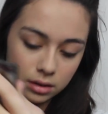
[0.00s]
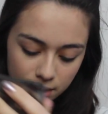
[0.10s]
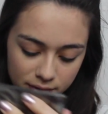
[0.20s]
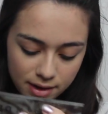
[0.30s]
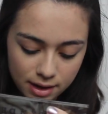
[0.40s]

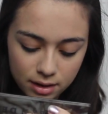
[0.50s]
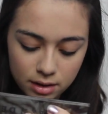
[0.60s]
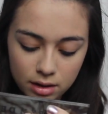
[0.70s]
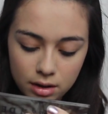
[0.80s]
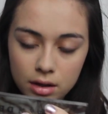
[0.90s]
And
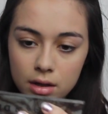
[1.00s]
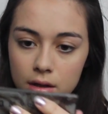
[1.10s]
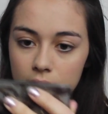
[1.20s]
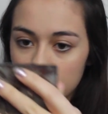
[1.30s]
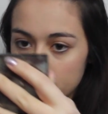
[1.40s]
then
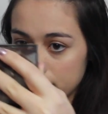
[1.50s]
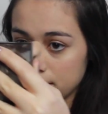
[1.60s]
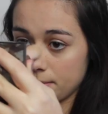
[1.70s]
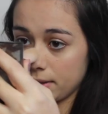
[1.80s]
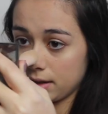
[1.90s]
a little bit
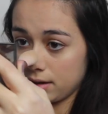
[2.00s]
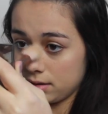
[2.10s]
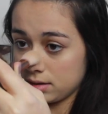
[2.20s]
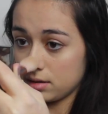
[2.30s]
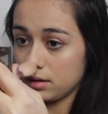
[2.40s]
down my
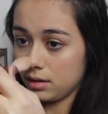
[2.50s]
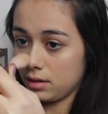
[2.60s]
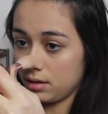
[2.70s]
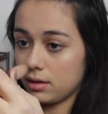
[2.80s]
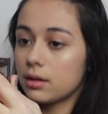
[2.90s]
nose,
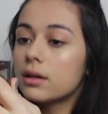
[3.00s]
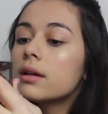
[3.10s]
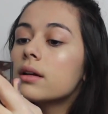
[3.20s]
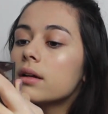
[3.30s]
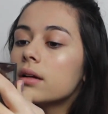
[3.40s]

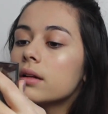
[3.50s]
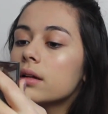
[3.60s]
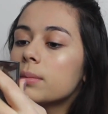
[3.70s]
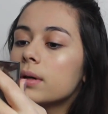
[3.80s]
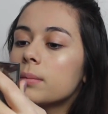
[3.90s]
a
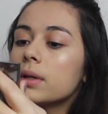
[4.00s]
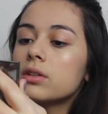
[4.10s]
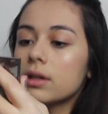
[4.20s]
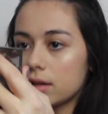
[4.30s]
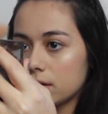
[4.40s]
little bit on my
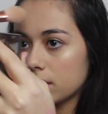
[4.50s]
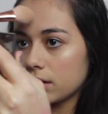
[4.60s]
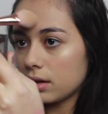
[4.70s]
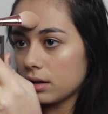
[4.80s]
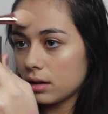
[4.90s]
chin,
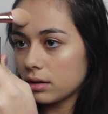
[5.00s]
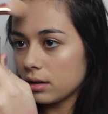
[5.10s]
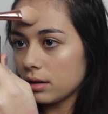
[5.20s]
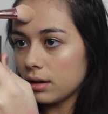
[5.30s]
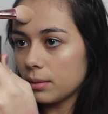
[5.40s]
and
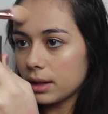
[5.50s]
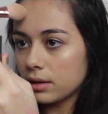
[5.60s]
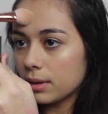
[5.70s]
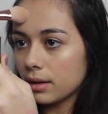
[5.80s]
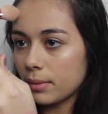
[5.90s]
a little bit in
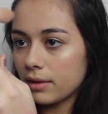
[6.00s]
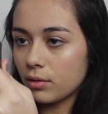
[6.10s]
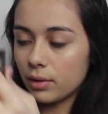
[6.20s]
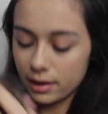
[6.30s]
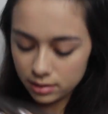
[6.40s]
the middle of my
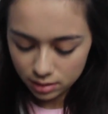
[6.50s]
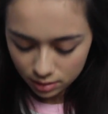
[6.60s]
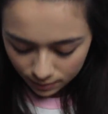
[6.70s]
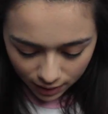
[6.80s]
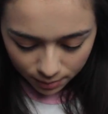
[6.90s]
forehead.
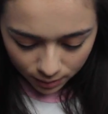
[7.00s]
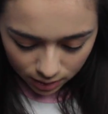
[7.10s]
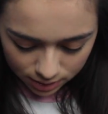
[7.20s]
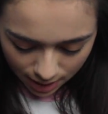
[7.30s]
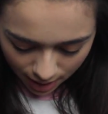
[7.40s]
Then I'm
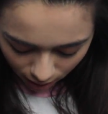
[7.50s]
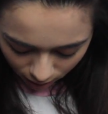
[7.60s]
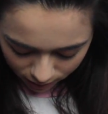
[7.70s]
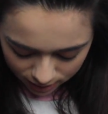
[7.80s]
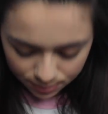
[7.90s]
going to take
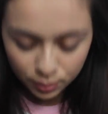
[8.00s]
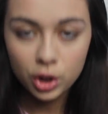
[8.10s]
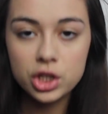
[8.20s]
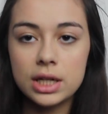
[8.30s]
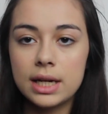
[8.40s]
this
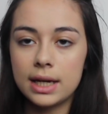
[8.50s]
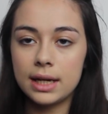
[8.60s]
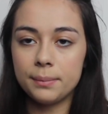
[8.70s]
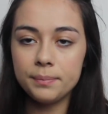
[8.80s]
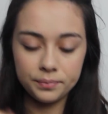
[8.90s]
brush
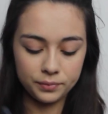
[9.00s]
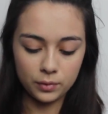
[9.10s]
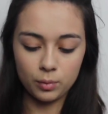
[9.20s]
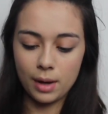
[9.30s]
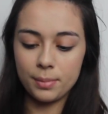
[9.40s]
again,
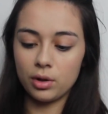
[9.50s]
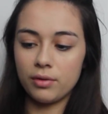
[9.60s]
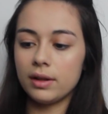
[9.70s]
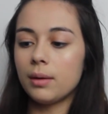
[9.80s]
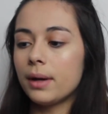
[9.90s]
wipe it
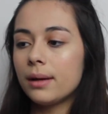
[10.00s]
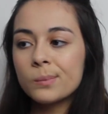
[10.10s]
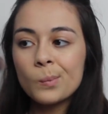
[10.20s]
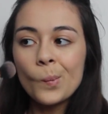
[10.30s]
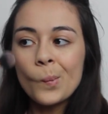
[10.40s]
off a little bit,
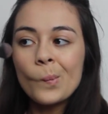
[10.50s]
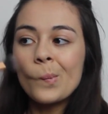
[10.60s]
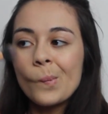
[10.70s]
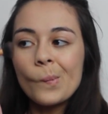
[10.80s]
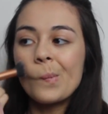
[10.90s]

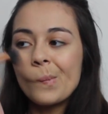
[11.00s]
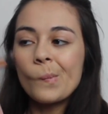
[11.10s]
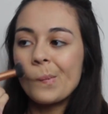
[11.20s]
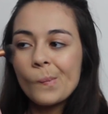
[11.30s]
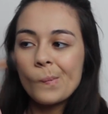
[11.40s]

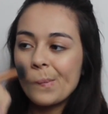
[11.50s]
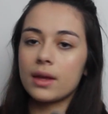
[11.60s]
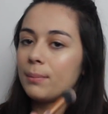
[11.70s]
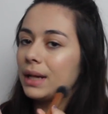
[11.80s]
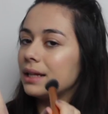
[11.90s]

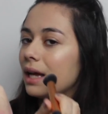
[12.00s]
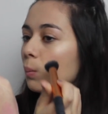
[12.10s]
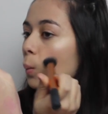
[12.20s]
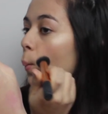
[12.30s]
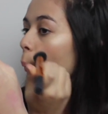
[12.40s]
and blend it in.